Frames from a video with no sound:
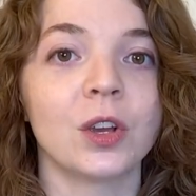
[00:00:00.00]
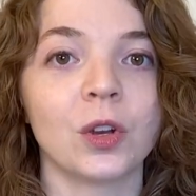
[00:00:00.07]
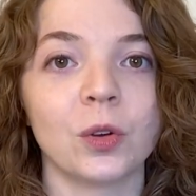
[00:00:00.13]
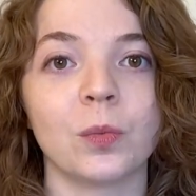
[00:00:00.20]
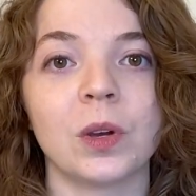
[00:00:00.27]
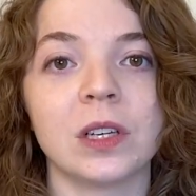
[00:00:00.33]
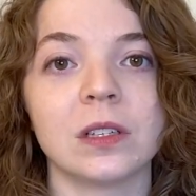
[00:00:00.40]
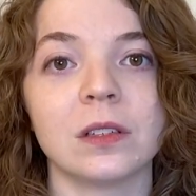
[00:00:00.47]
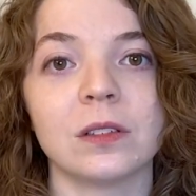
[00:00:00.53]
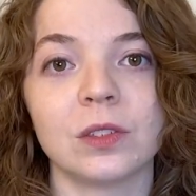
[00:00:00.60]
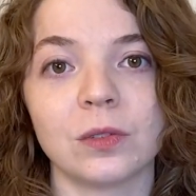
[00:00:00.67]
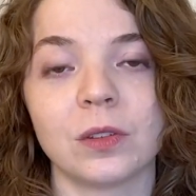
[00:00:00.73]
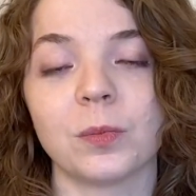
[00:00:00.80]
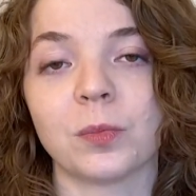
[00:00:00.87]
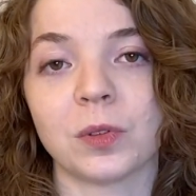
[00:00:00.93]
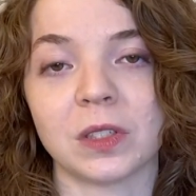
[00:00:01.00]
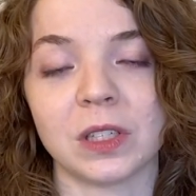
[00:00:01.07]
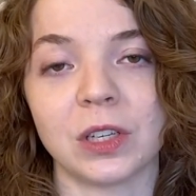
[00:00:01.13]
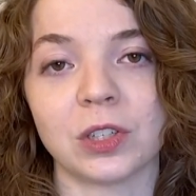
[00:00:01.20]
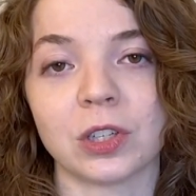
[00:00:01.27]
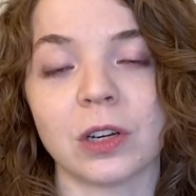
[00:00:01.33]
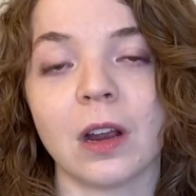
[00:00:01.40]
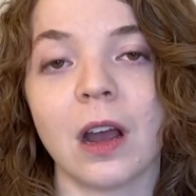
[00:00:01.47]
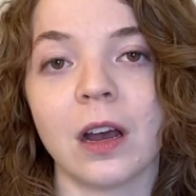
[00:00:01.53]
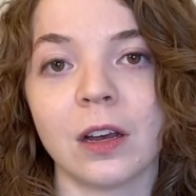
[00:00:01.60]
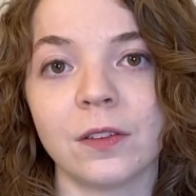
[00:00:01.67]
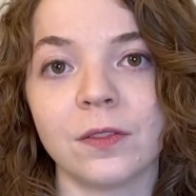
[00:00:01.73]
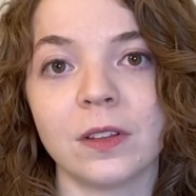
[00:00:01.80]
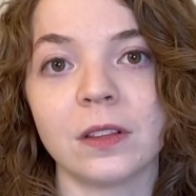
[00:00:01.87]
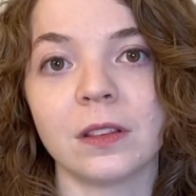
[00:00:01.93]
who would do the procedure
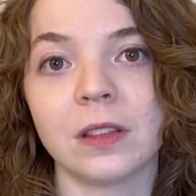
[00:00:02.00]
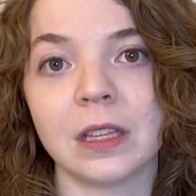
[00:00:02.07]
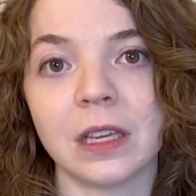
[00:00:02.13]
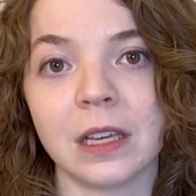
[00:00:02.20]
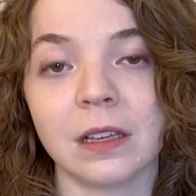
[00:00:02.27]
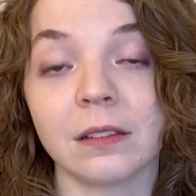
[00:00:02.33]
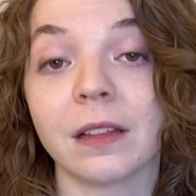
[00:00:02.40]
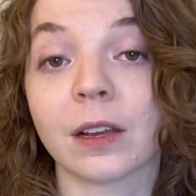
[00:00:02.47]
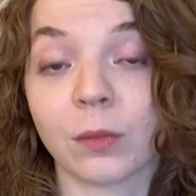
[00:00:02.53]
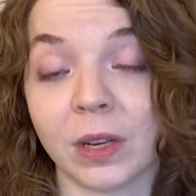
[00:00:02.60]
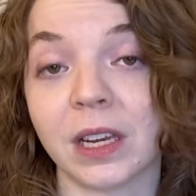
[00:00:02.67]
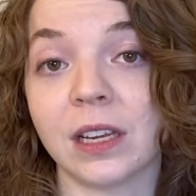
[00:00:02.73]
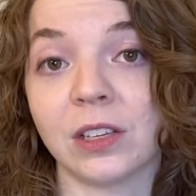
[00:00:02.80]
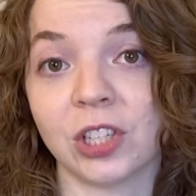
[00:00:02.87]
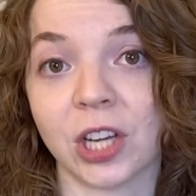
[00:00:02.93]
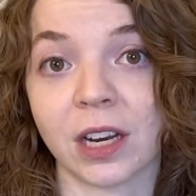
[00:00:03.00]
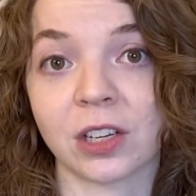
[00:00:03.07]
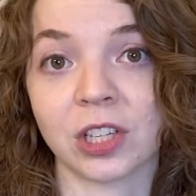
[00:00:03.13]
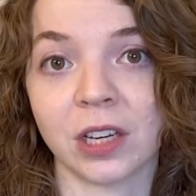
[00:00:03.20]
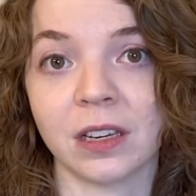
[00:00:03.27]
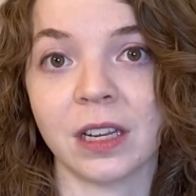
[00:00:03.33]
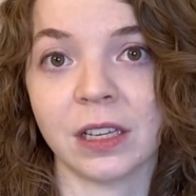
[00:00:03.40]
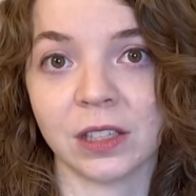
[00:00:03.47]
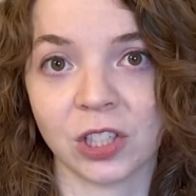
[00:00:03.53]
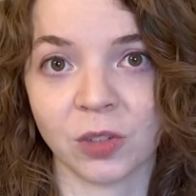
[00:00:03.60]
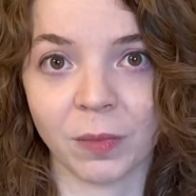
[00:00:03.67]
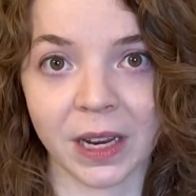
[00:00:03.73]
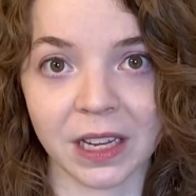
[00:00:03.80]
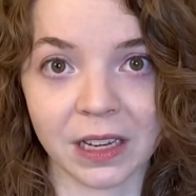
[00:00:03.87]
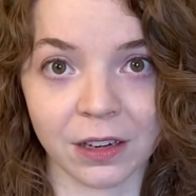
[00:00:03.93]
of the liquid injection
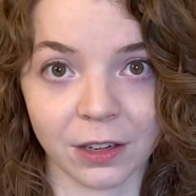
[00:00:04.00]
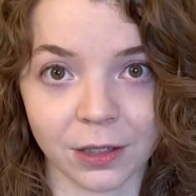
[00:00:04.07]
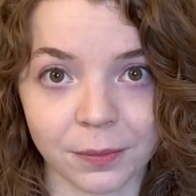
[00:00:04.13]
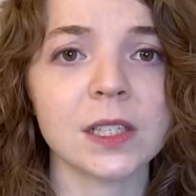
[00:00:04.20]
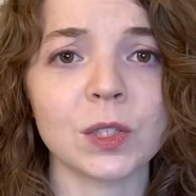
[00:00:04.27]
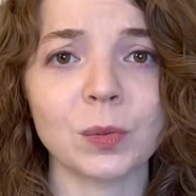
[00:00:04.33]
into my ear.